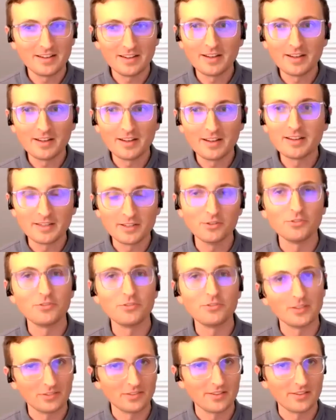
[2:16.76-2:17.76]
a
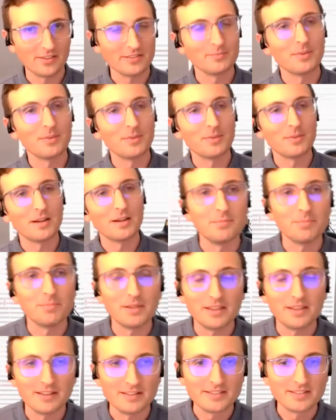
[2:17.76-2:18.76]
huge success in my mind,
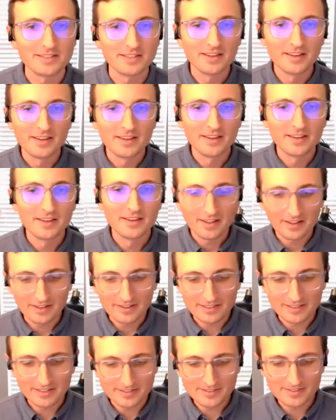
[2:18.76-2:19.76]
because
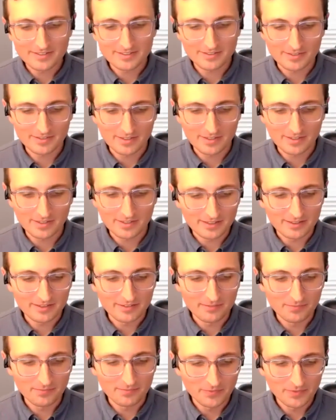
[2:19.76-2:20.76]
it's
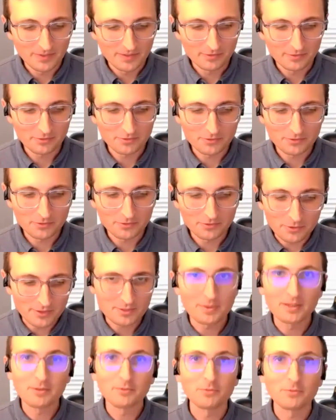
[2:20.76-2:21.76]

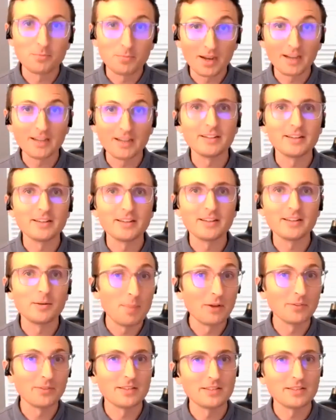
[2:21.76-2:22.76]
students being reminded
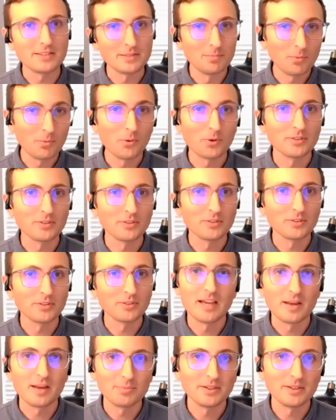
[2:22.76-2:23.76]
about this
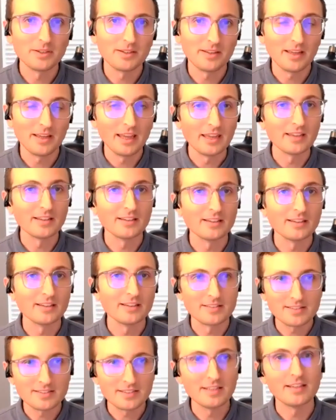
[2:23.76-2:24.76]
important topic
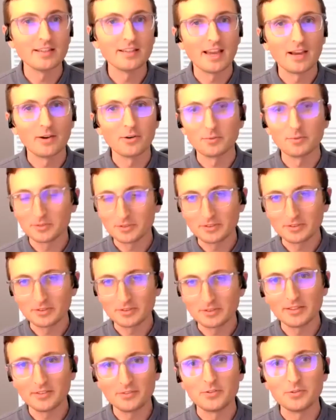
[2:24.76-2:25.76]
and seeing how it
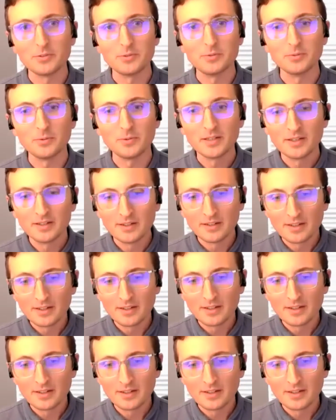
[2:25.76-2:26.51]
relates to